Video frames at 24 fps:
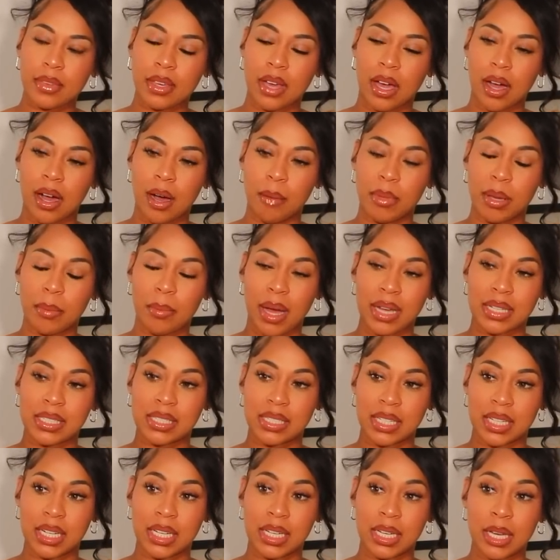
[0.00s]
in my
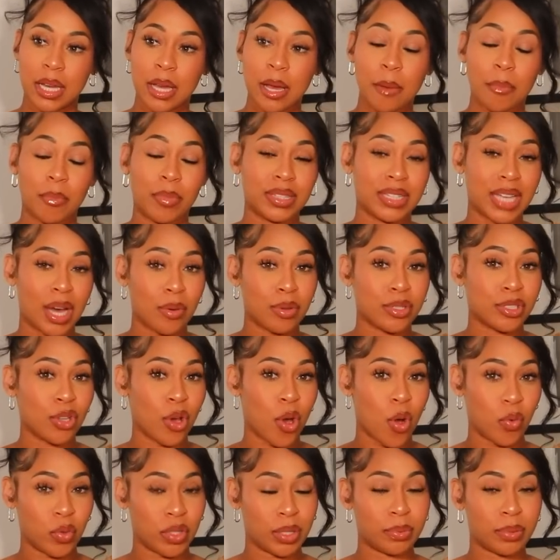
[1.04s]
city, but that was
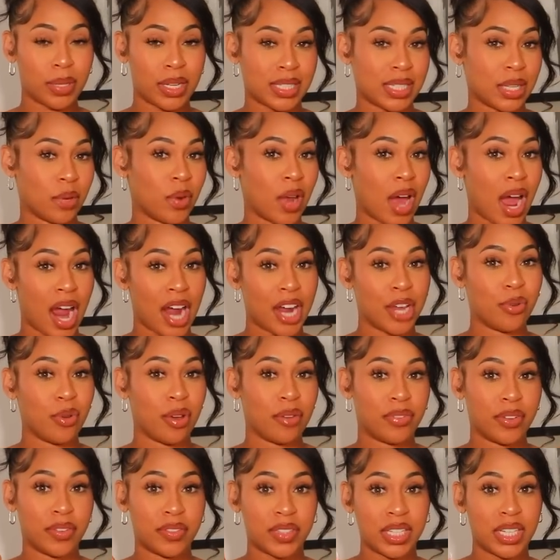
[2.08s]
the only place that would hire you
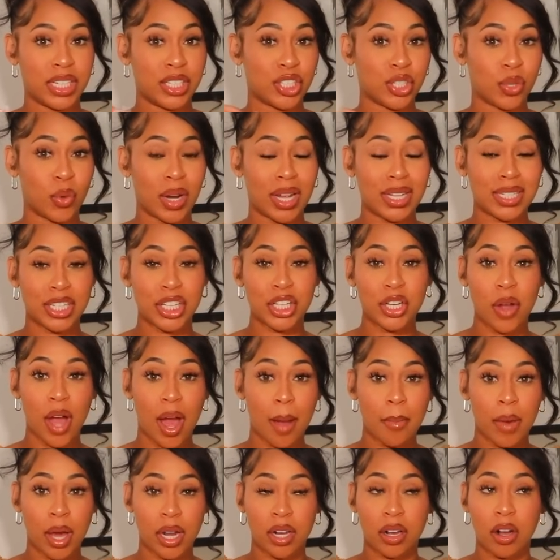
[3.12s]
at 15. So when I tell you,
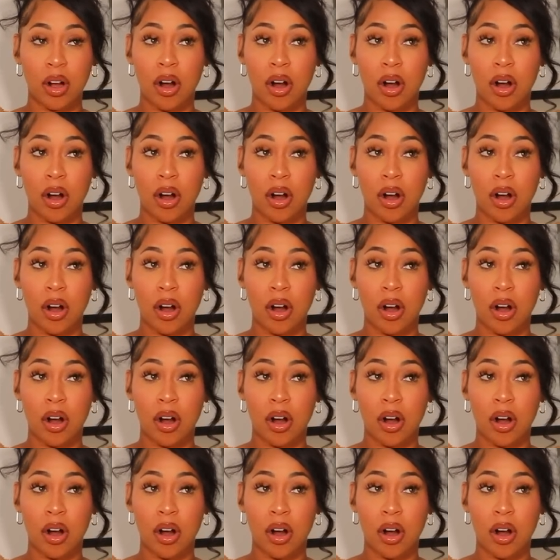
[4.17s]
I might have